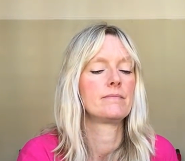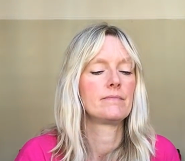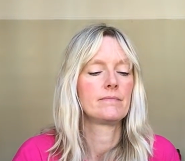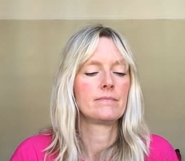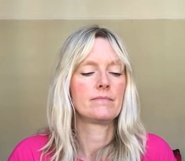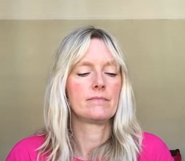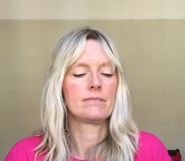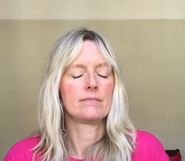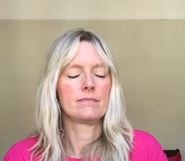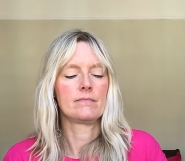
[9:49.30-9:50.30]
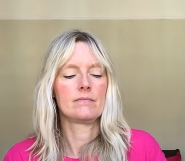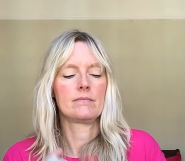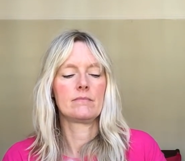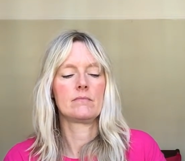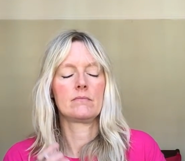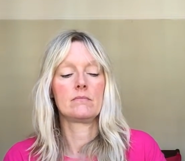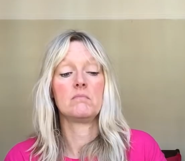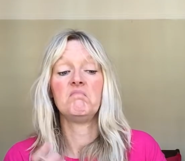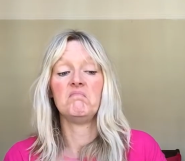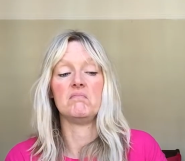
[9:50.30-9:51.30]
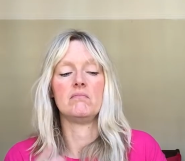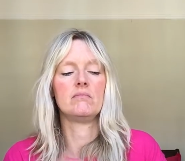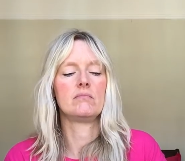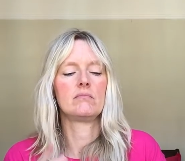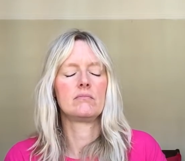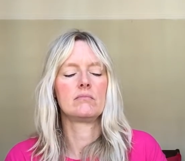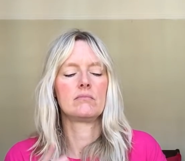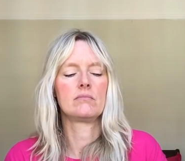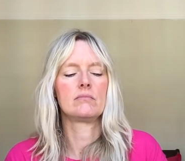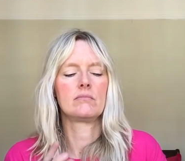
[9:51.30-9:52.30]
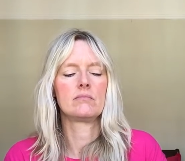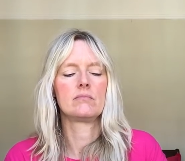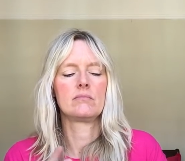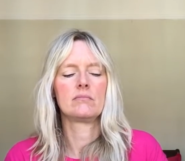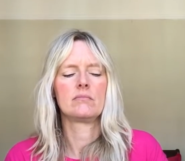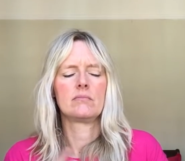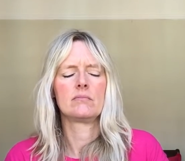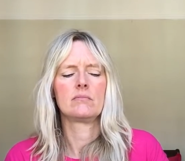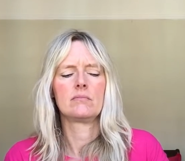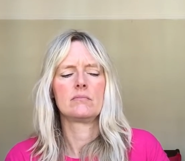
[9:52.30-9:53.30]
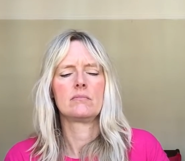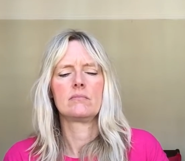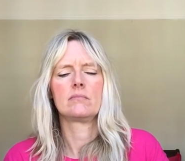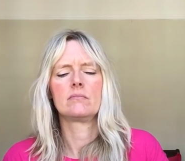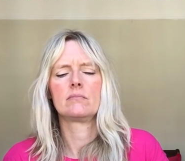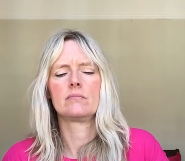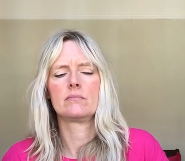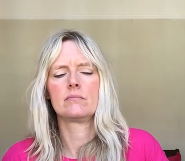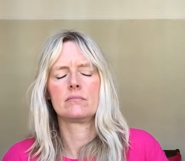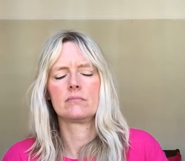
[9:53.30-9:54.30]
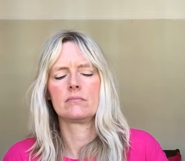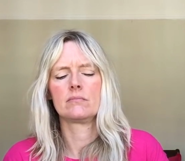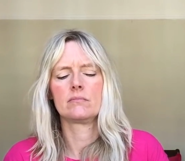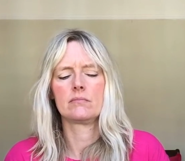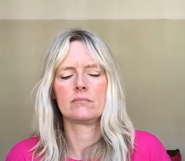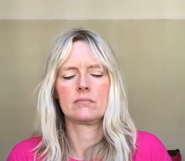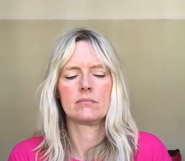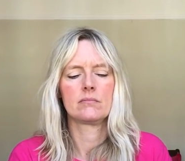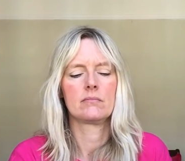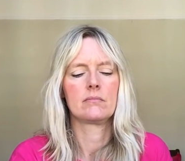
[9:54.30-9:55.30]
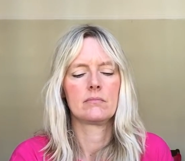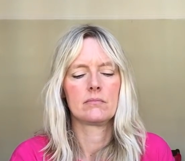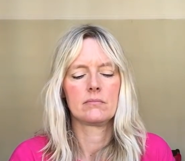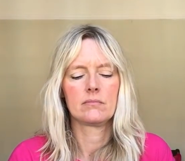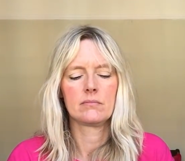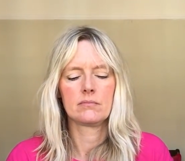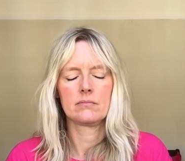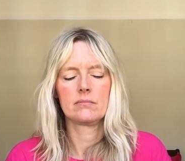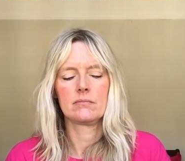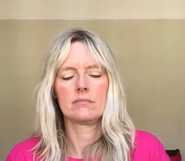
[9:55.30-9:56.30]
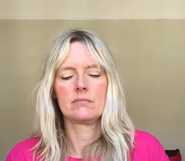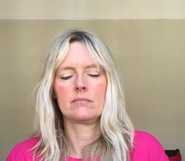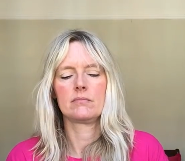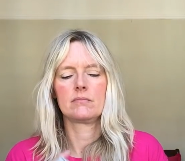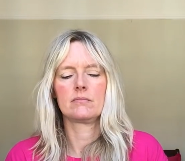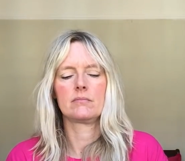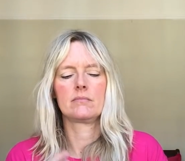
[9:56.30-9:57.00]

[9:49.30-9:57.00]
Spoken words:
Nobody speaks.